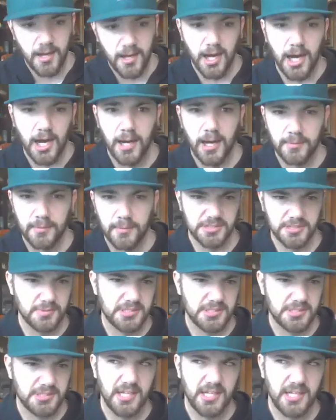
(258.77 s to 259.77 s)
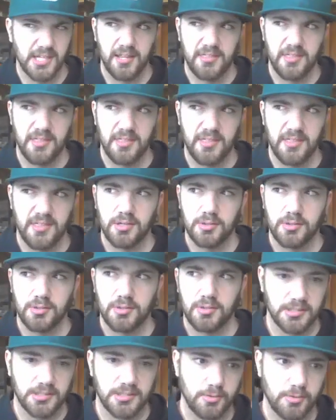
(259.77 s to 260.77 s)
like that. It's a
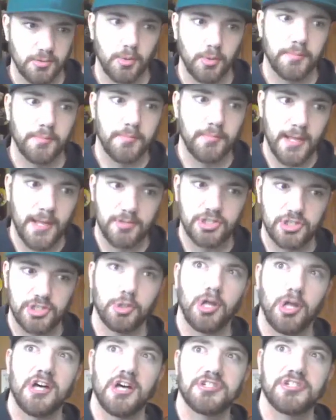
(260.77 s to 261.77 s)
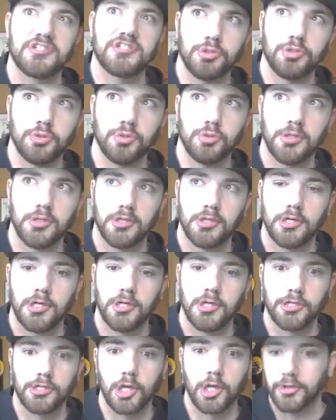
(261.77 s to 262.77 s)
mistake, I think. Was it when MSU
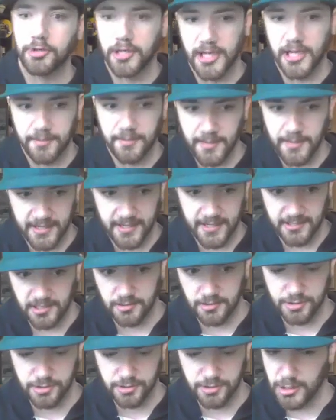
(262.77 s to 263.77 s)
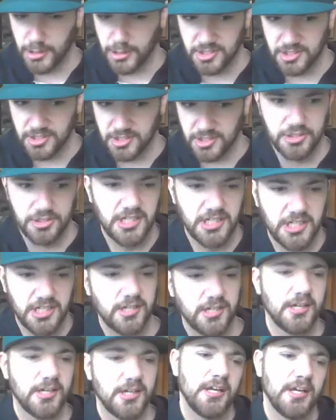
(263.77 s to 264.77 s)
lost to Notre Dame back in
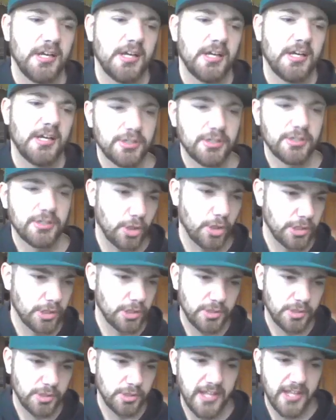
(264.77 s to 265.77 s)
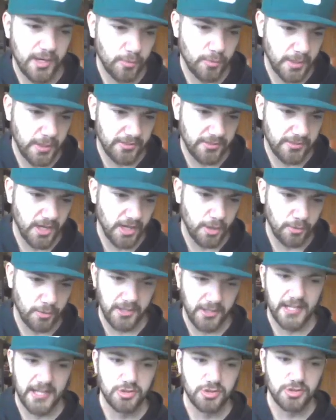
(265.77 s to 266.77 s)
2013? D'Antonio
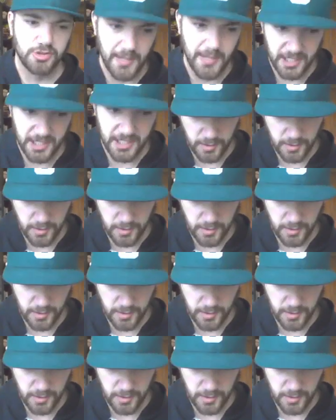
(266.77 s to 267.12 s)
did that with